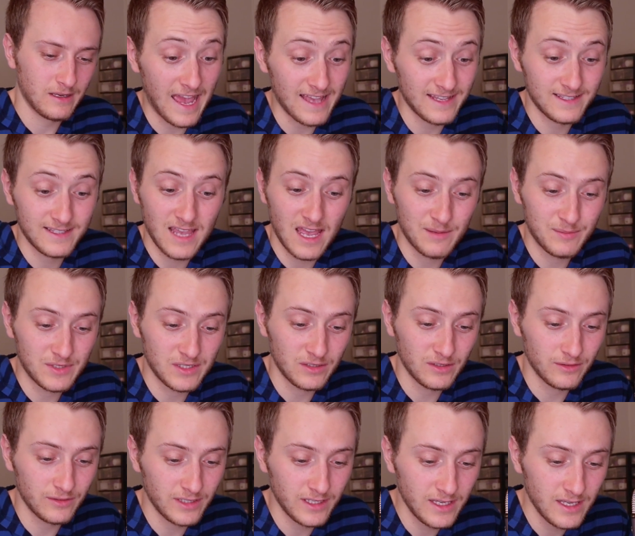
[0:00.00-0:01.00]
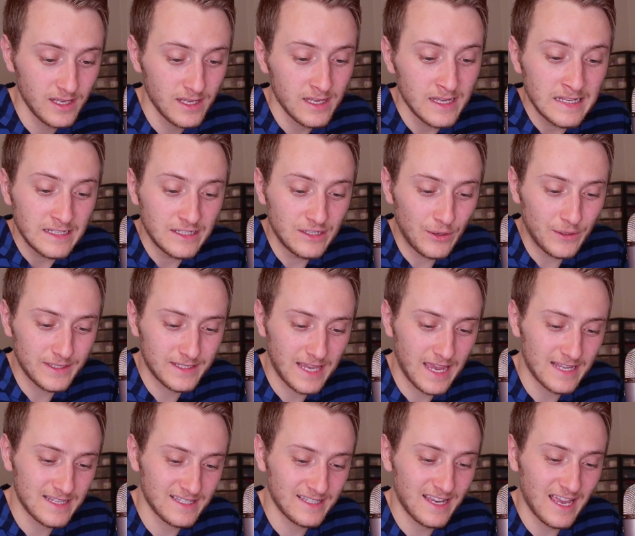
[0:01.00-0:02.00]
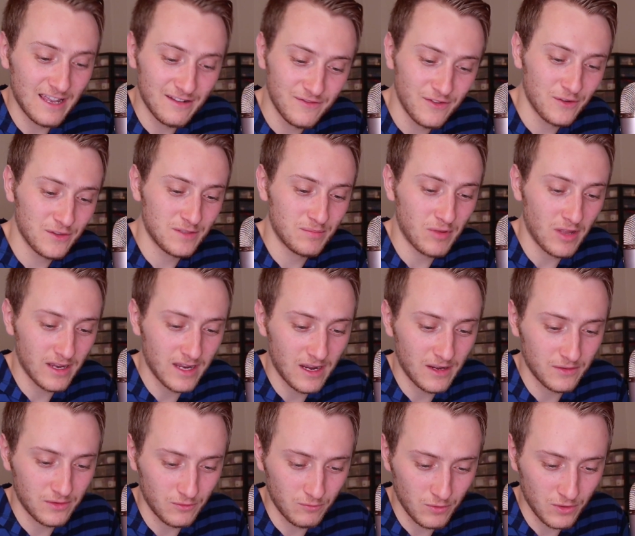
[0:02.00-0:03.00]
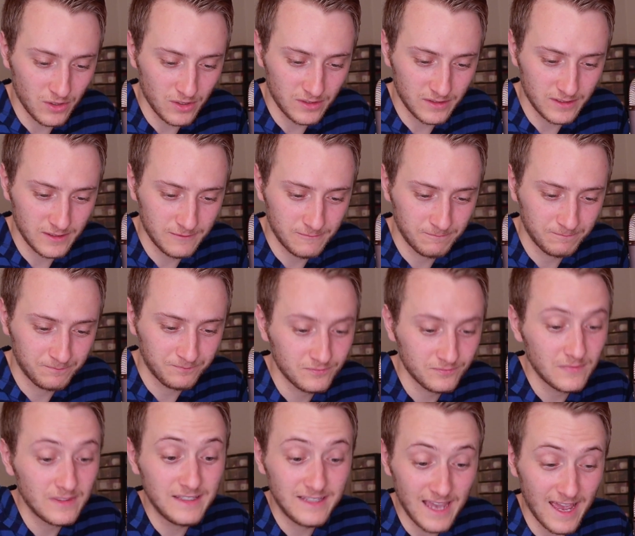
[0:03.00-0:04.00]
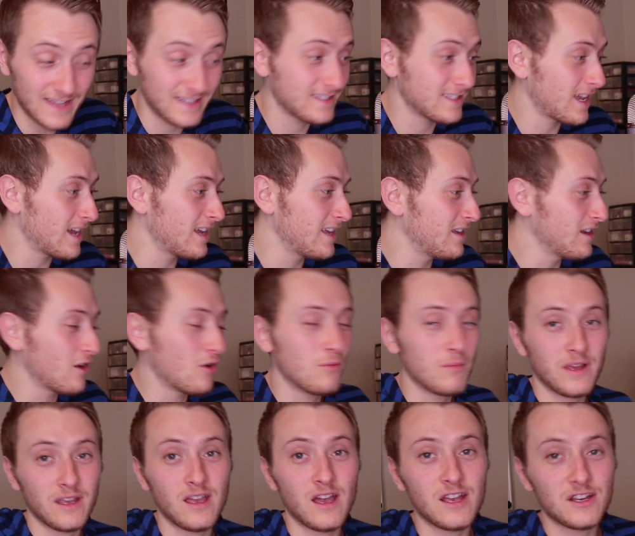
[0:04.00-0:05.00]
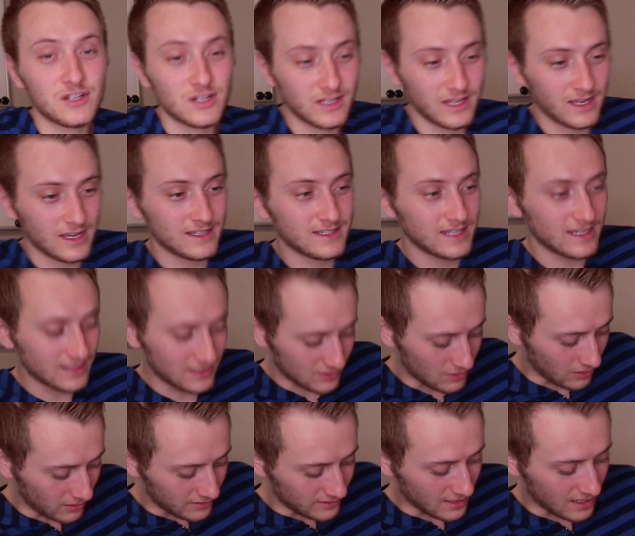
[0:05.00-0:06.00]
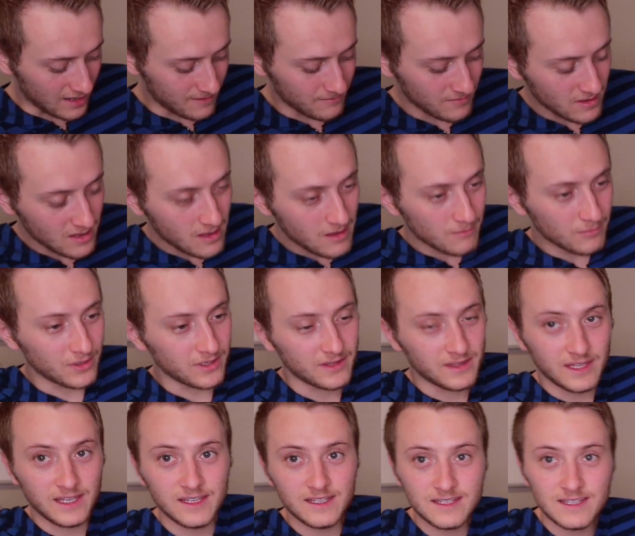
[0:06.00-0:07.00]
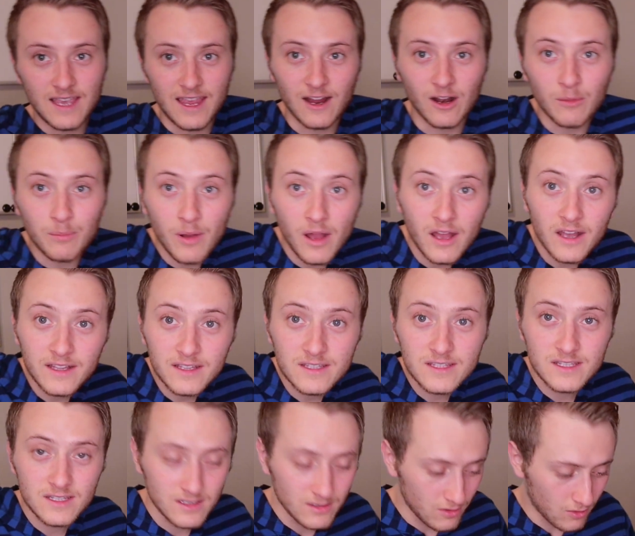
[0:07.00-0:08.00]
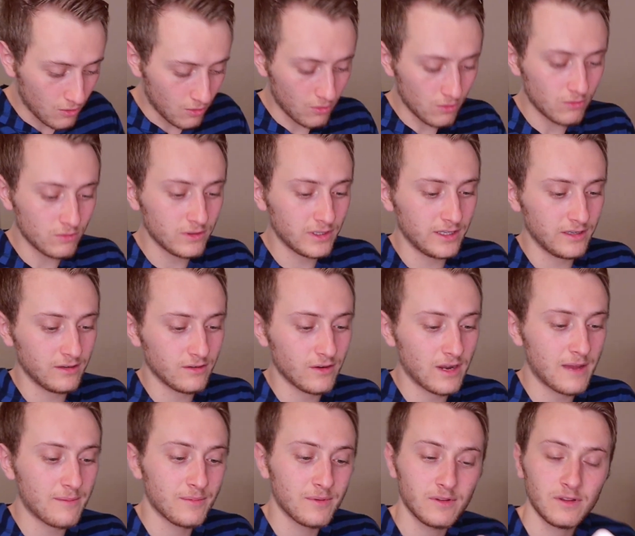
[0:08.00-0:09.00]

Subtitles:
Yes, absolutely. Noise-canceling headphones block out the world. Yes, oh my gosh, like I say this all the time, but these AirPods, holy crap.